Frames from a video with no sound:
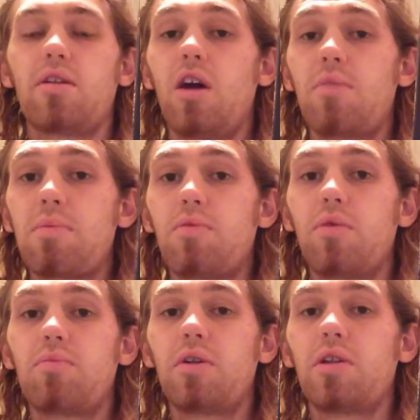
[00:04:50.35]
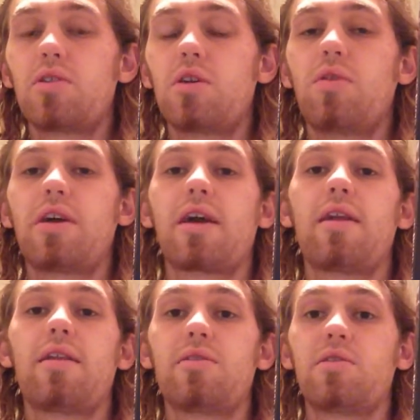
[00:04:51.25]
A lot of people will put this though
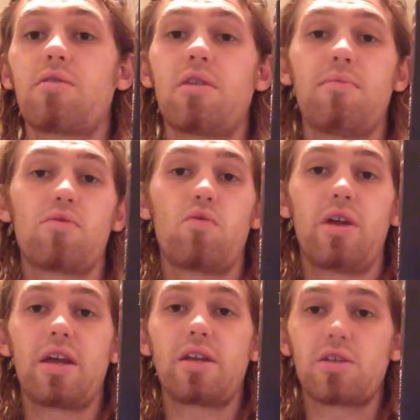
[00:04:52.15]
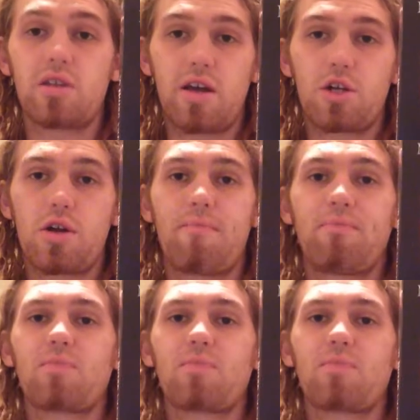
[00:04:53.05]
as their number 1 80s slasher.